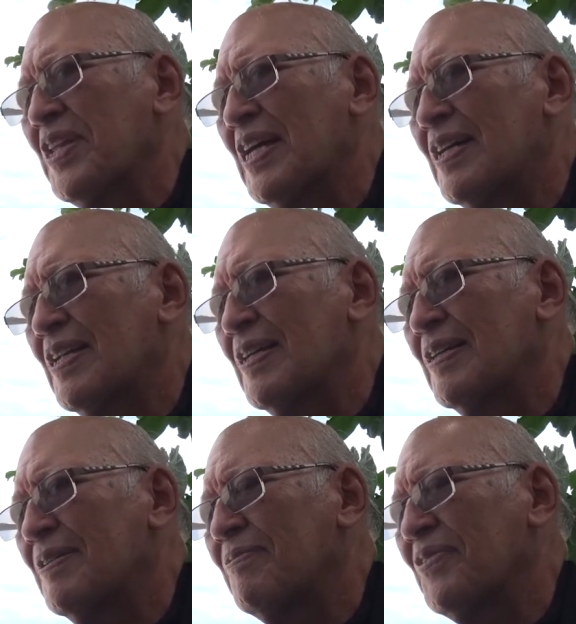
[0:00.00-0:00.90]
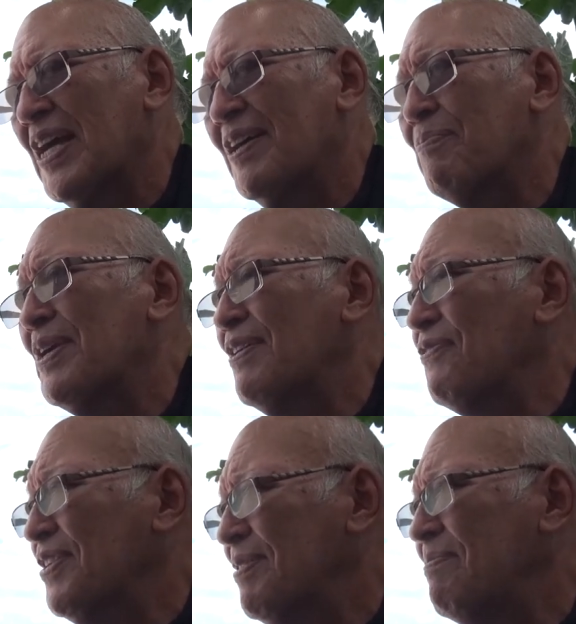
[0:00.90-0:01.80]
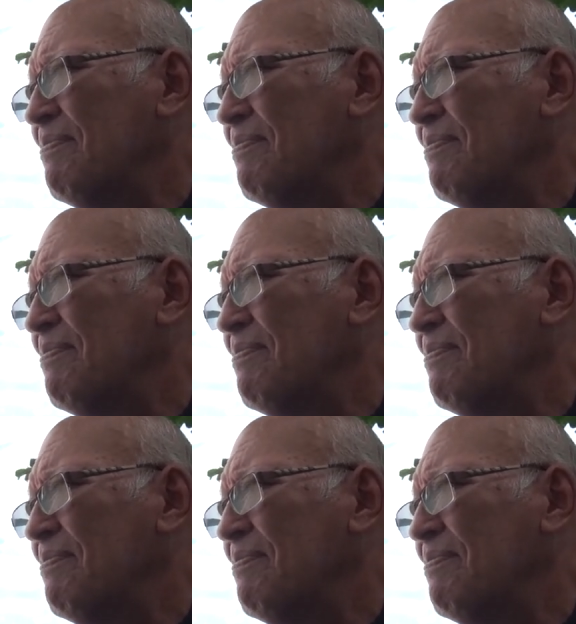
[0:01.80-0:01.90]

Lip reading: And I pray for him,